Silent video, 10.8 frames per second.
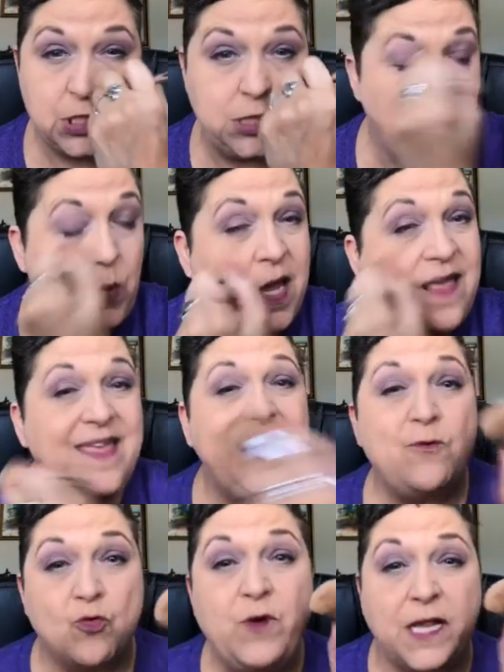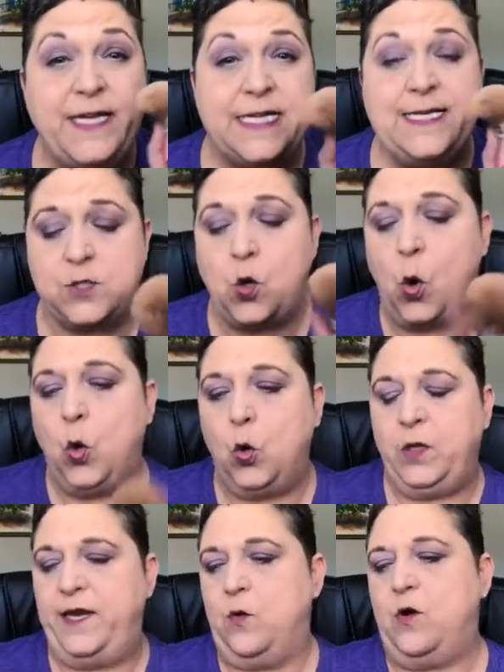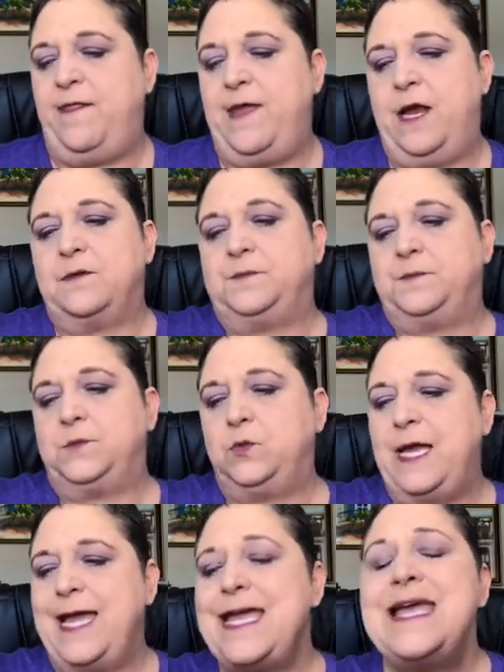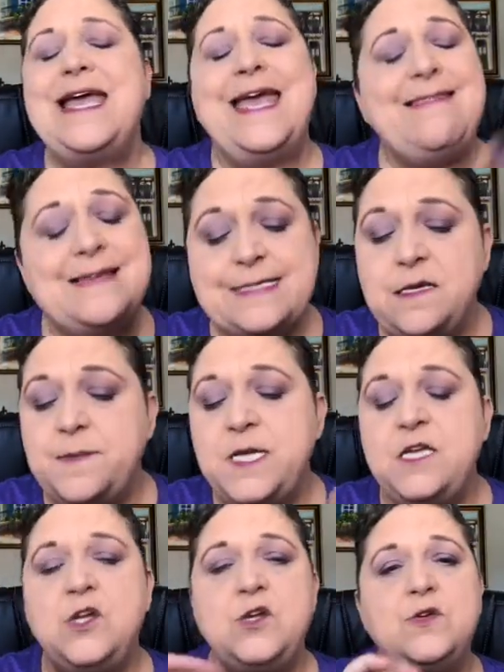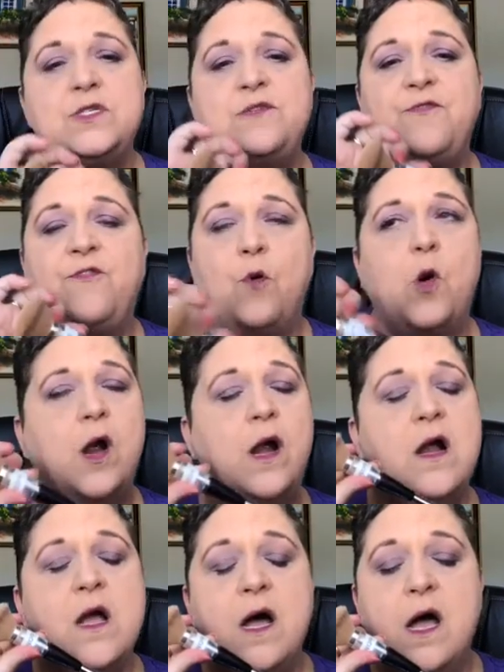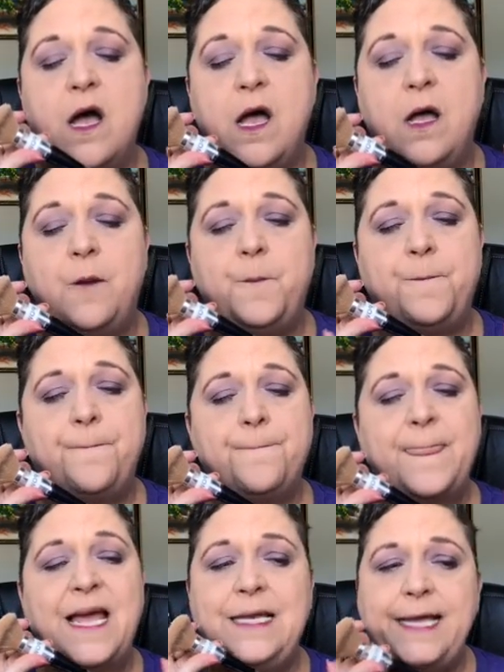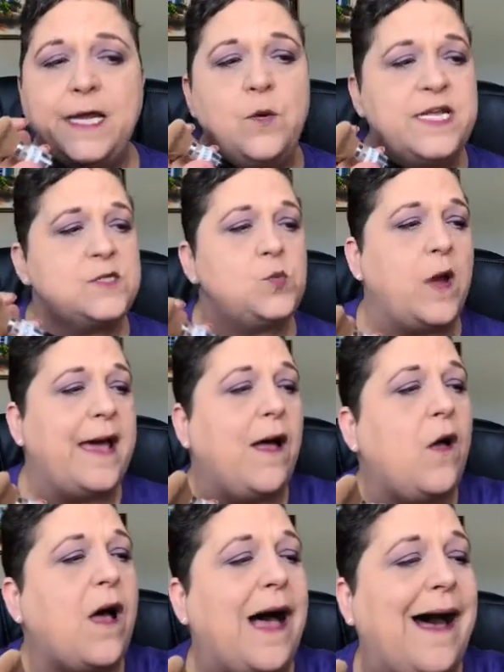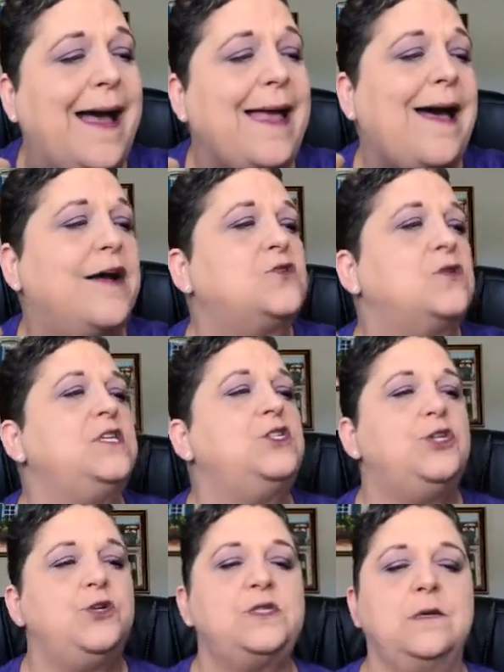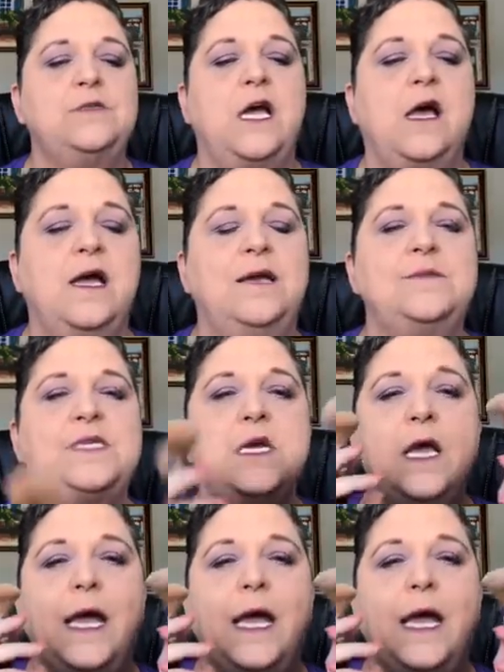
So it really does hold it on there, okay? And this can be used for, um, liquid as well. I actually do sometimes.